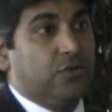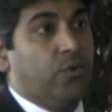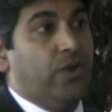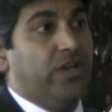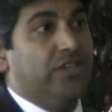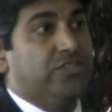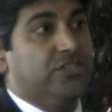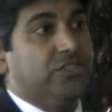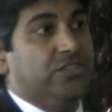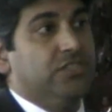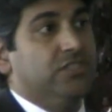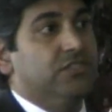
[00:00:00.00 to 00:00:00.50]

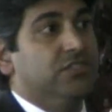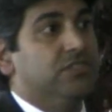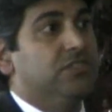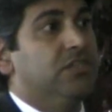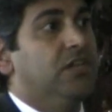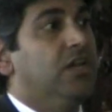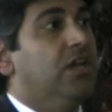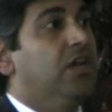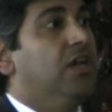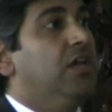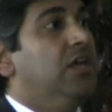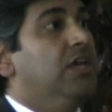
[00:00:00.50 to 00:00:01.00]
questions
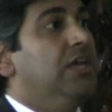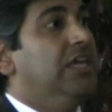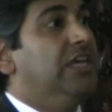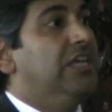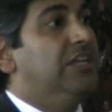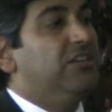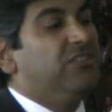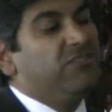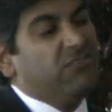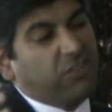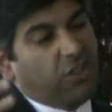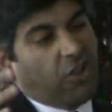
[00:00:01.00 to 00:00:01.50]

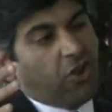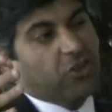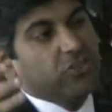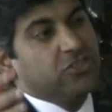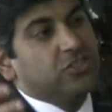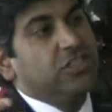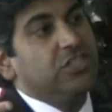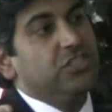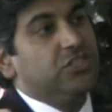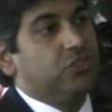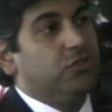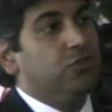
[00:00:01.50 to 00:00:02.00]
in
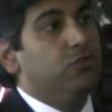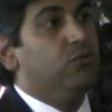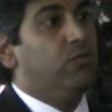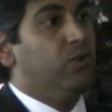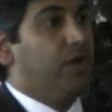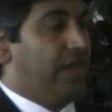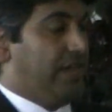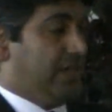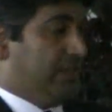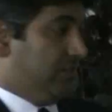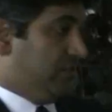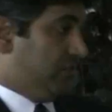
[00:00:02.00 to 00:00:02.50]
largely two
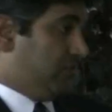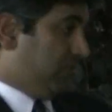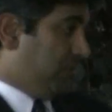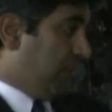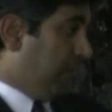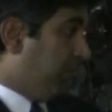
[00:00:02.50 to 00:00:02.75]
ways.